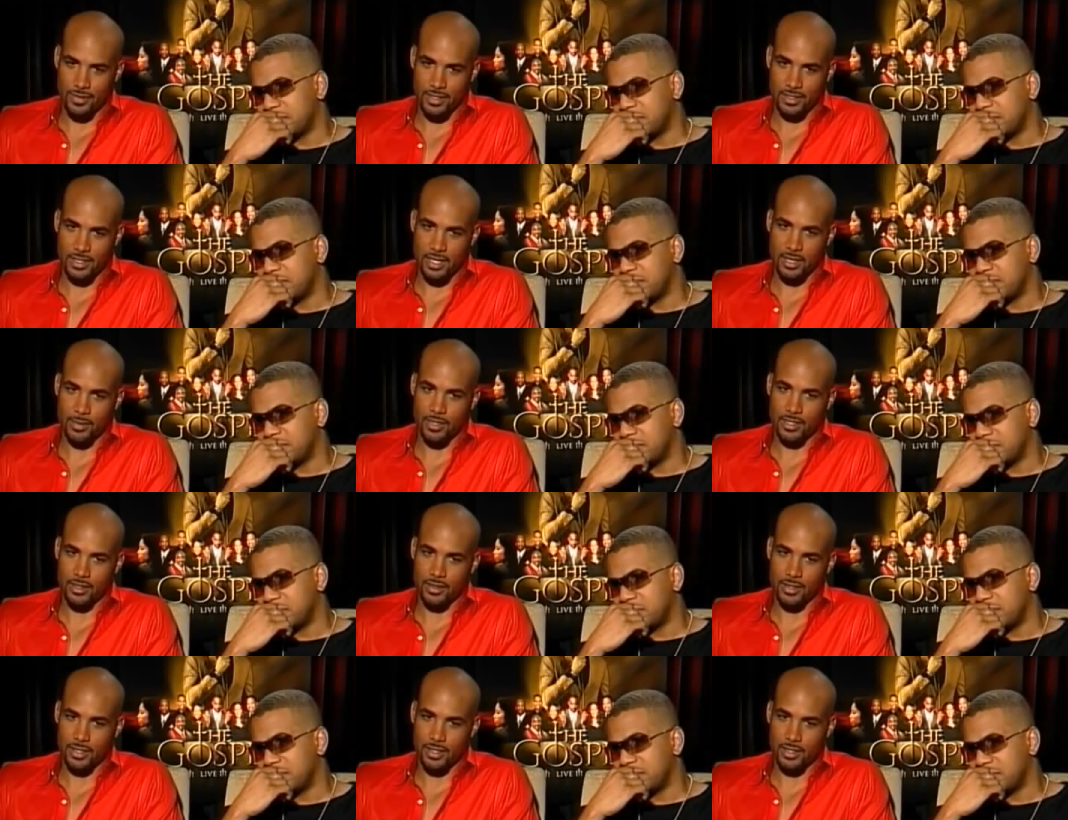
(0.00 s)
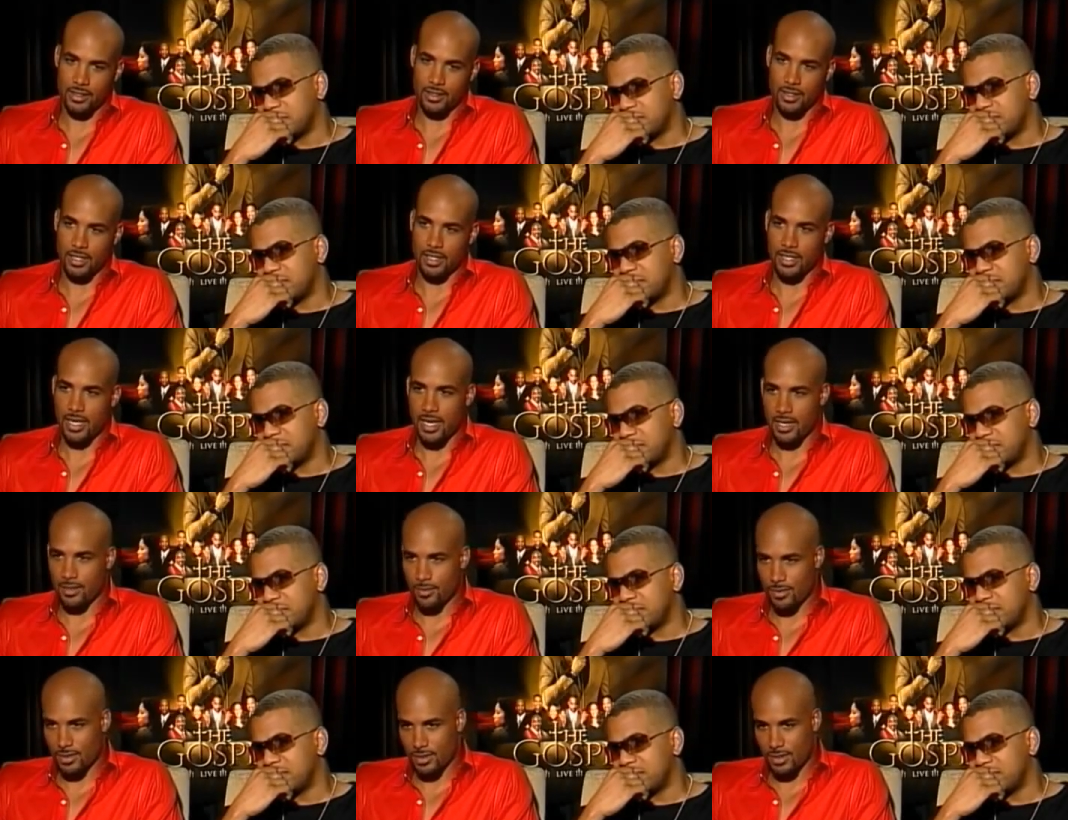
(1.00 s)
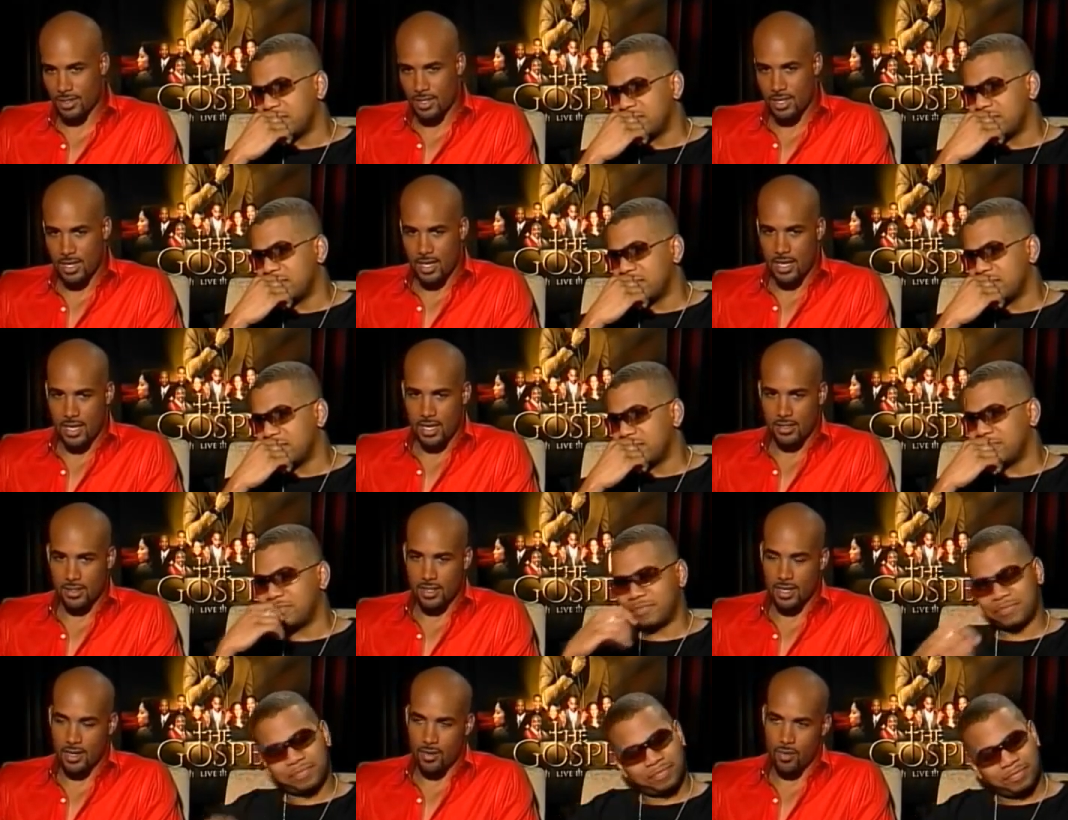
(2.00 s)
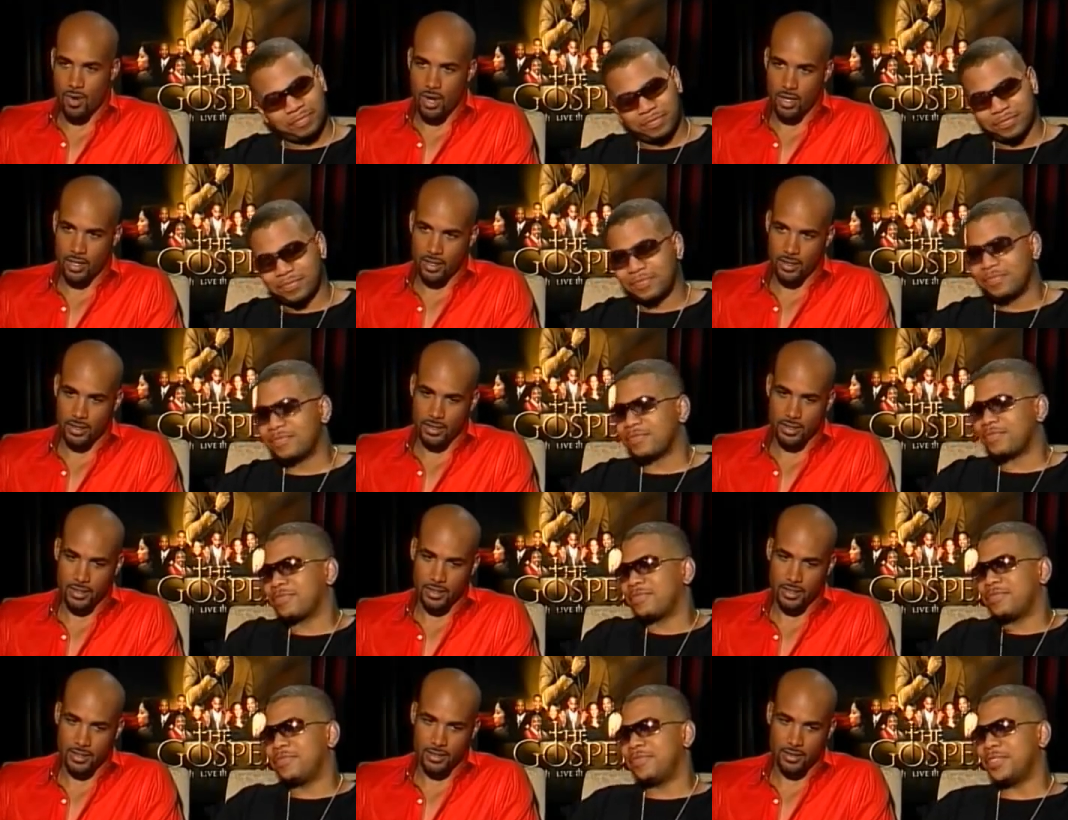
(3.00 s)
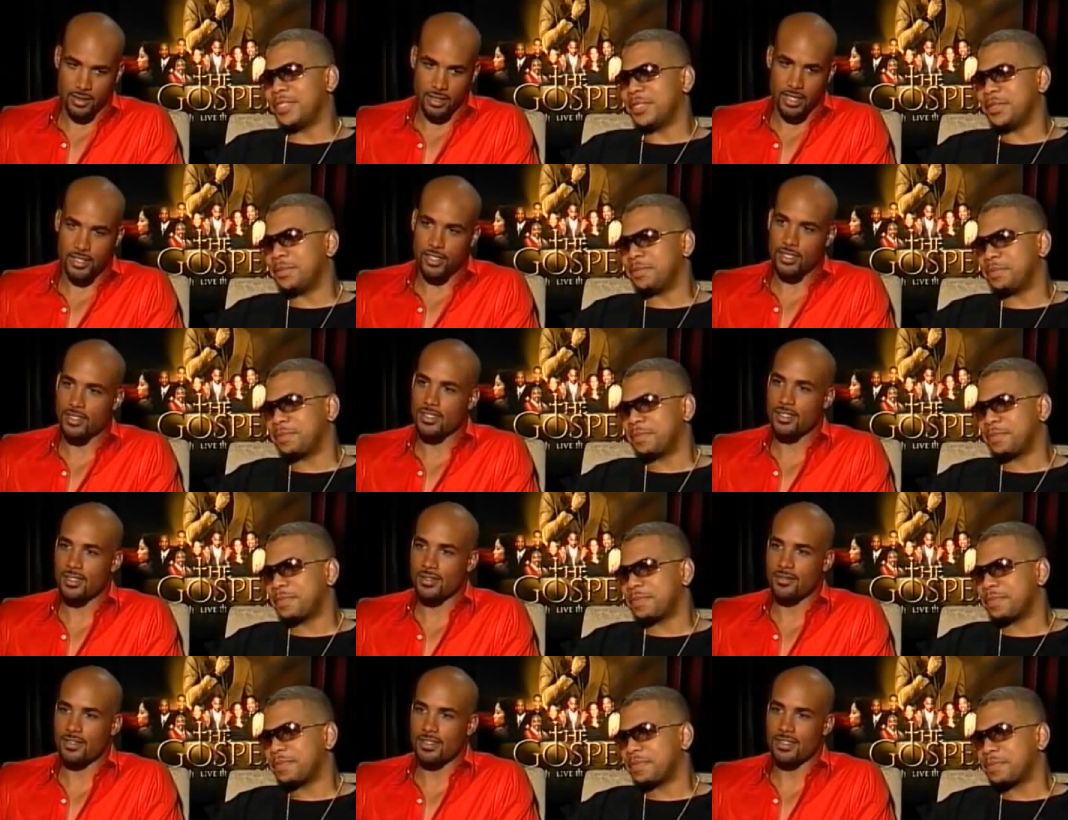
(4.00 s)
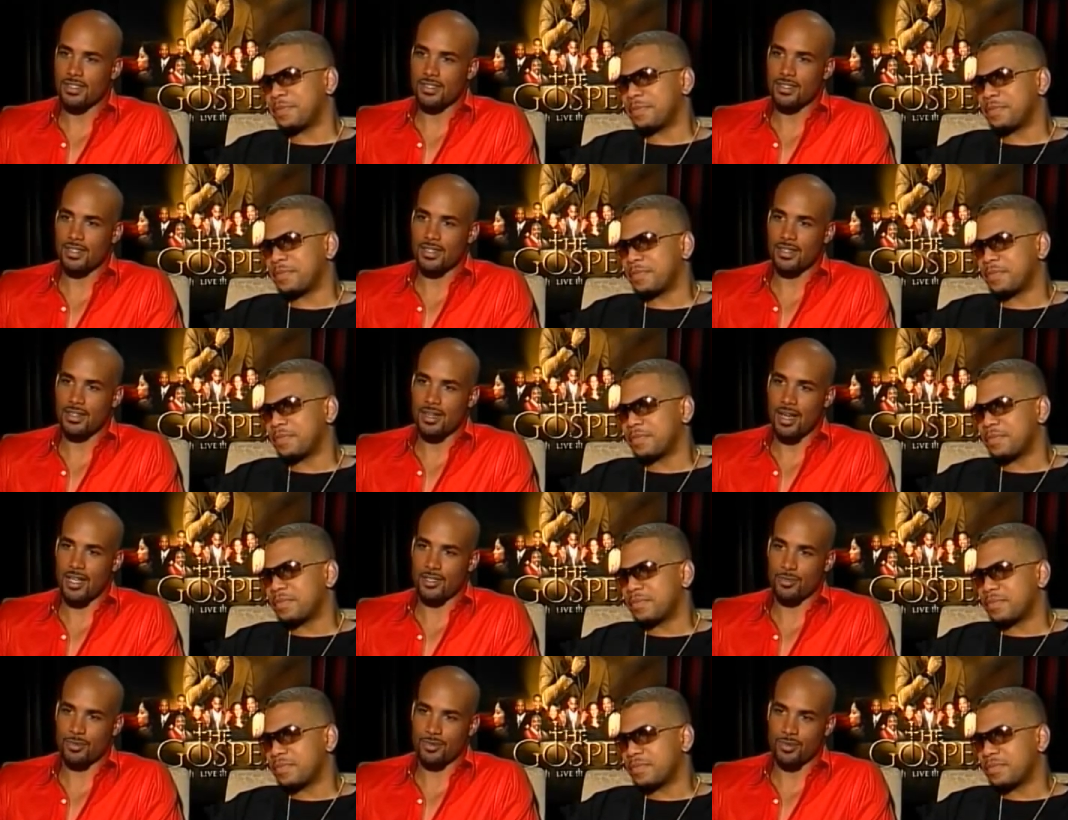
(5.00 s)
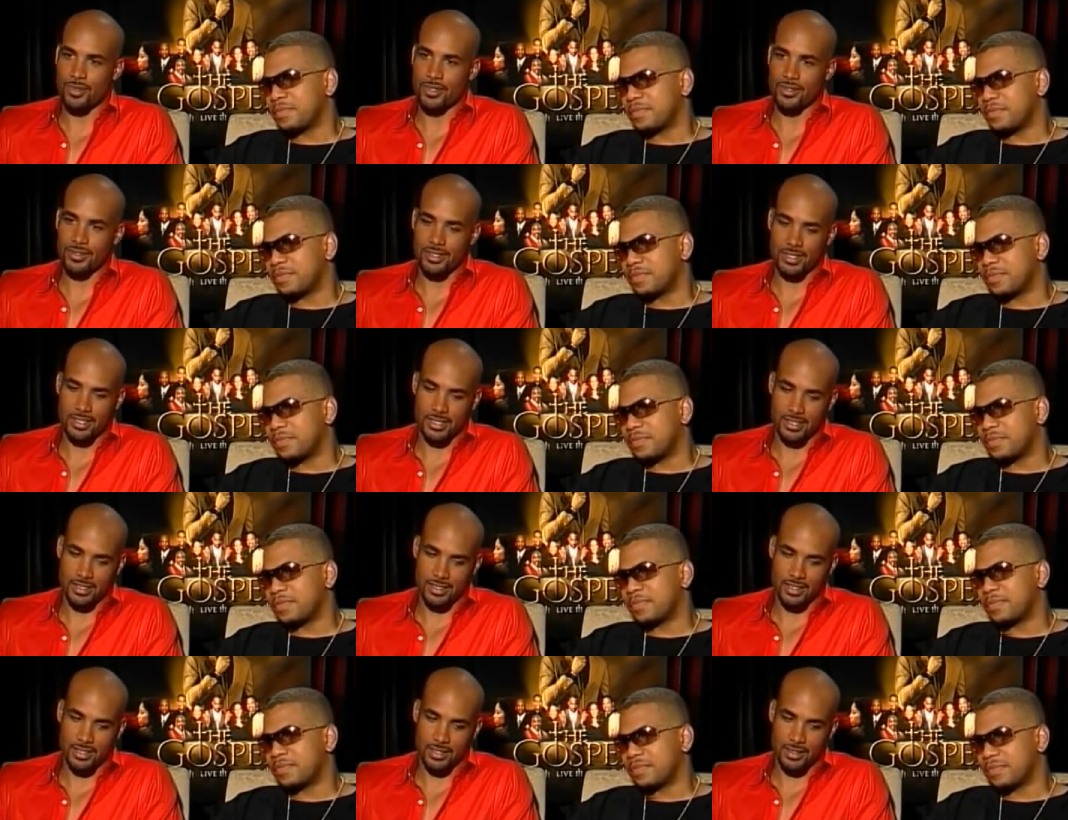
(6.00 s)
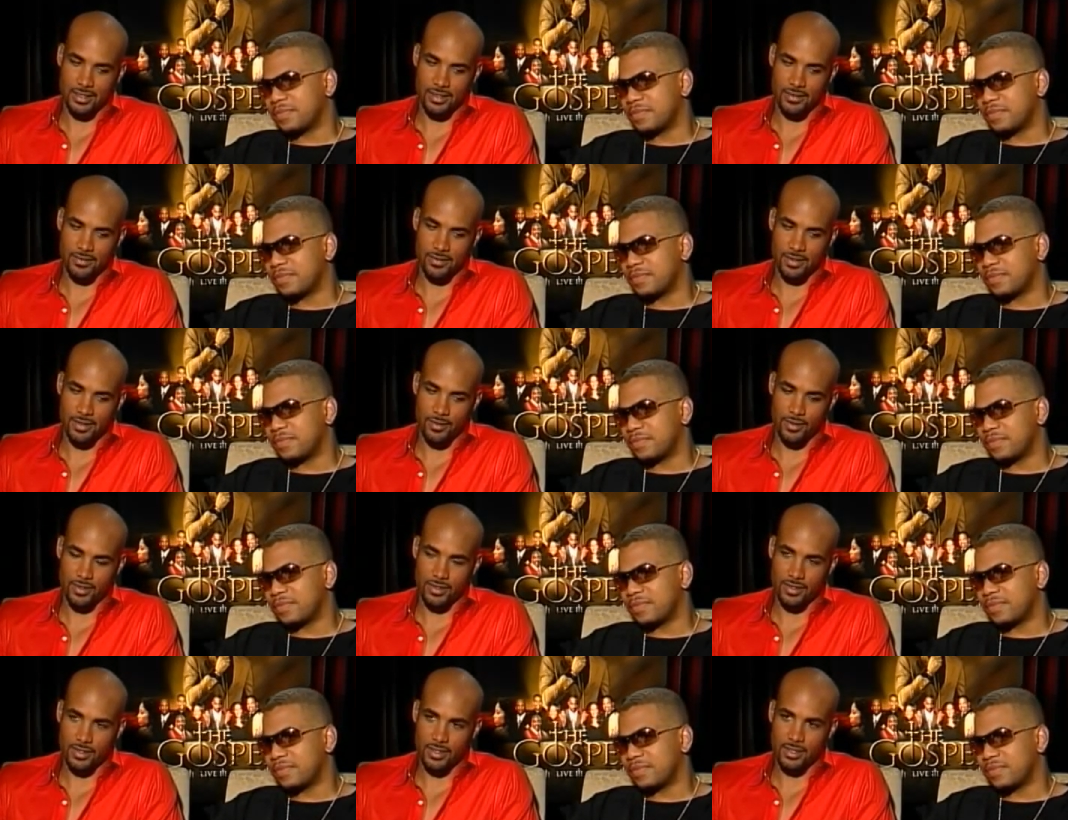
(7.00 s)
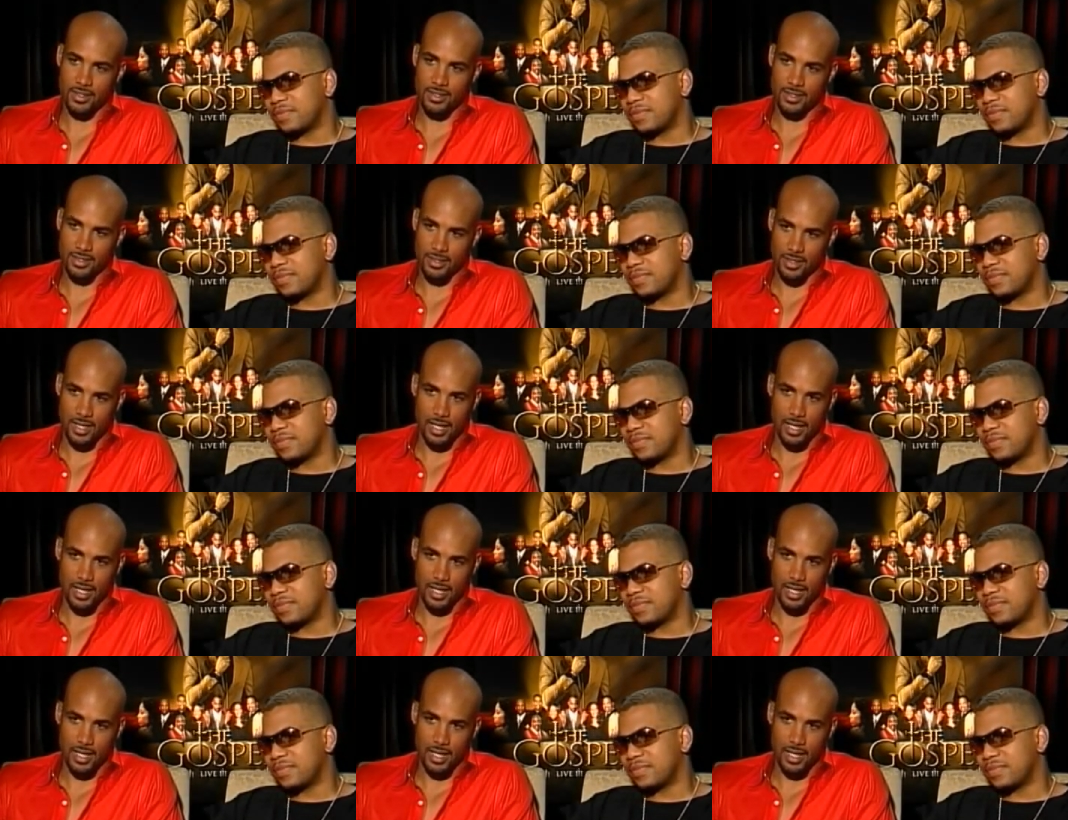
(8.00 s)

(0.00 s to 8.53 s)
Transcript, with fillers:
Speaker 1: like Donnie McClurkin and Yolanda Adams and Hezekiah Walker and, and legends of this uh, gospel world. And uh, yeah, some I was, of top in the